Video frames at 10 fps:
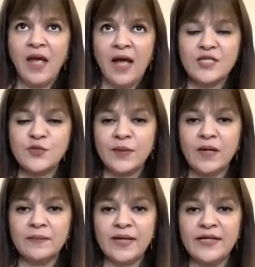As you
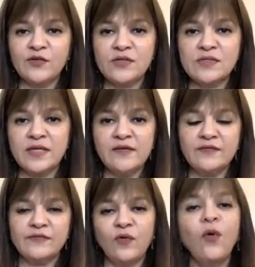become ready to receive,
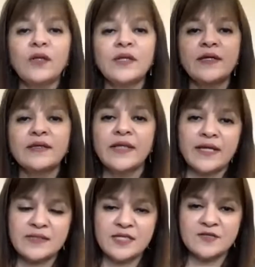all that it takes
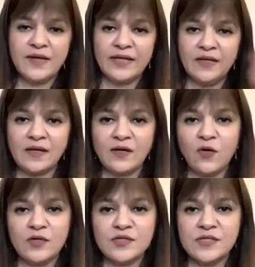is very little
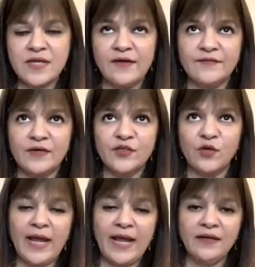conscious effort.
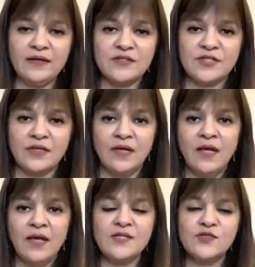Your energy
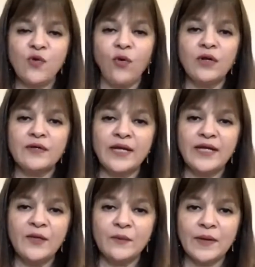is
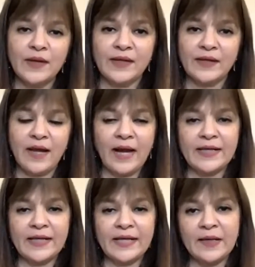already willing
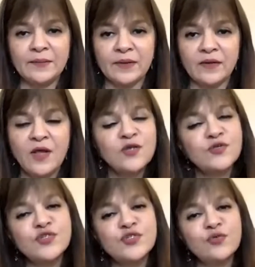and able
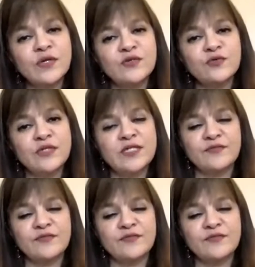to tune into these